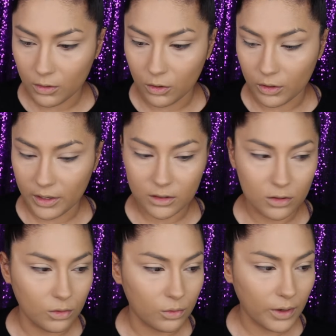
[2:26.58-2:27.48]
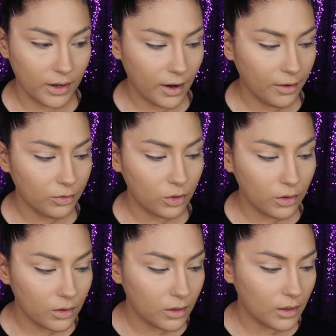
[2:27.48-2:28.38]
Okay, so right after
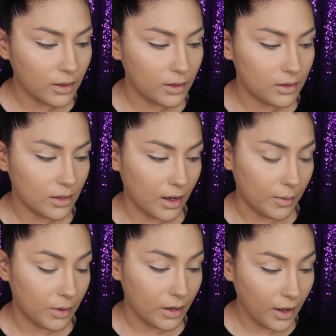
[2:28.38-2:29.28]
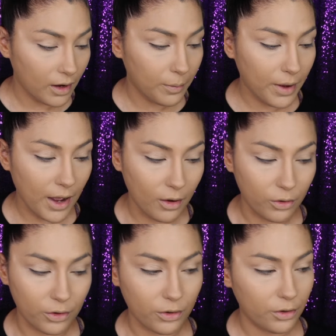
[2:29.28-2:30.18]
this, I'm gonna add a
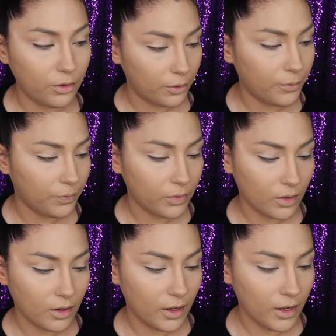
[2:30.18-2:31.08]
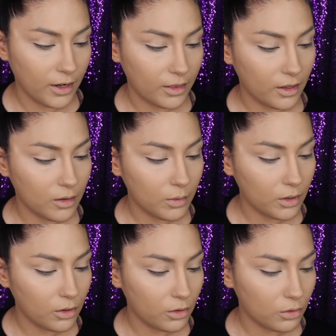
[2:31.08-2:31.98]
powder, and I think I'm gonna
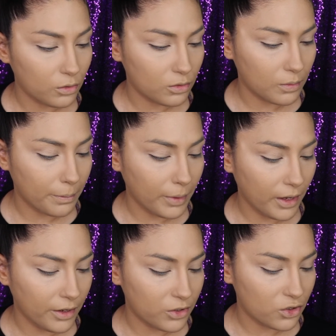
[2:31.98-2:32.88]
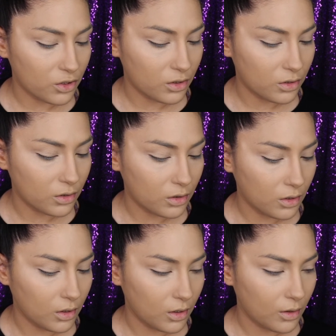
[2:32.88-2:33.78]
use Beige
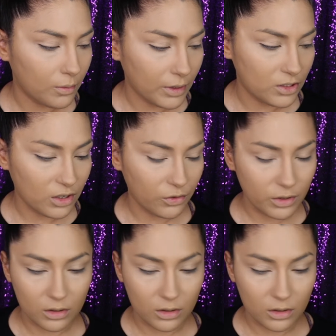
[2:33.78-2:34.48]
by Jeffree